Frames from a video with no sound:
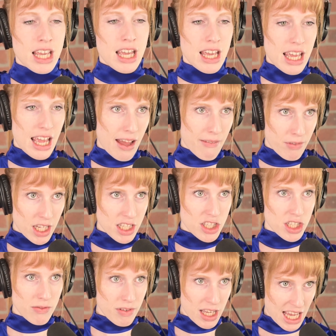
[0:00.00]

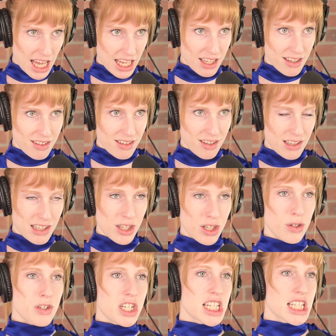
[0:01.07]
FHFA,
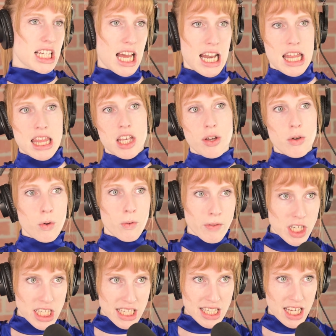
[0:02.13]
which is kind of the
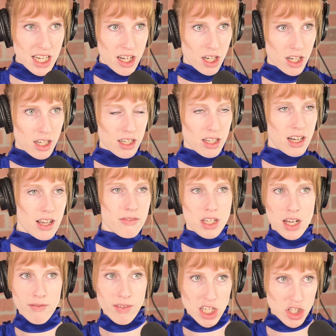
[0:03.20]
overseer of
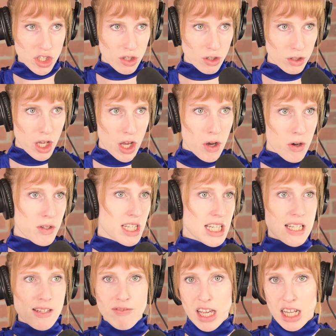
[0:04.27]
conventional loans,
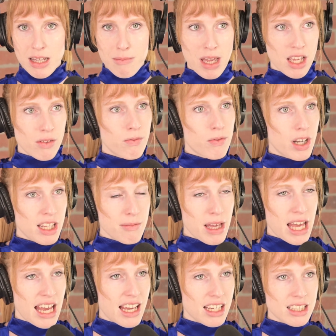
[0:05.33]
Fannie Mae and Freddie
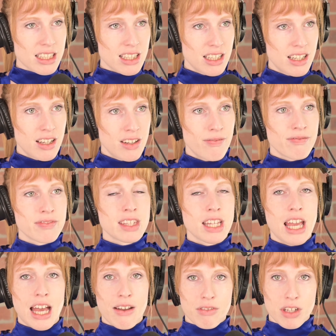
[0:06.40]
Mac,
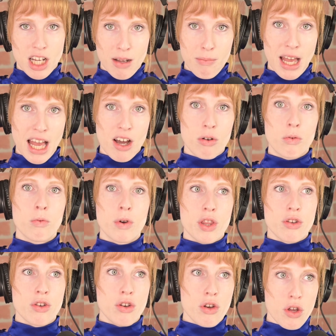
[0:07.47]
have come out with
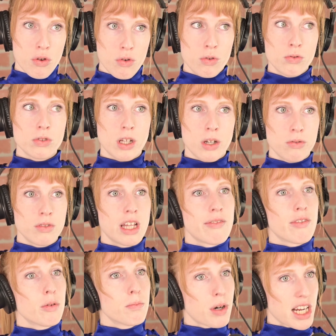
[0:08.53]
new loan level
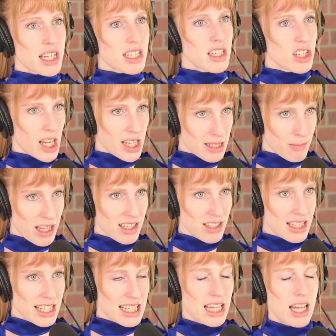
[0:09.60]
price
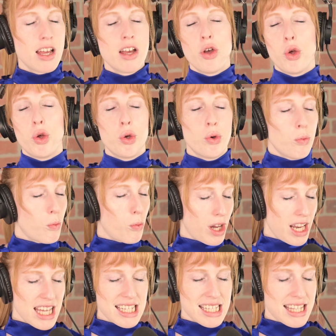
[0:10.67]
adjustments. What
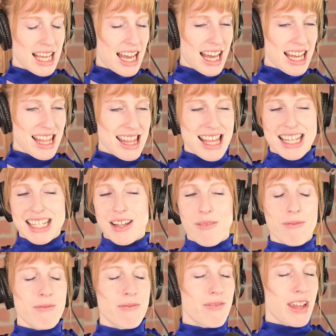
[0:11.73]
is that? That's the
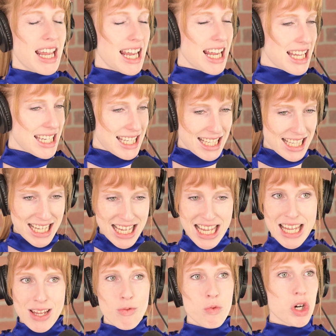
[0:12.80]
fancy
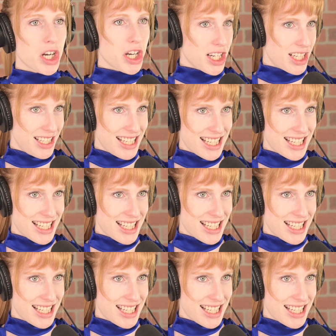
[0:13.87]
words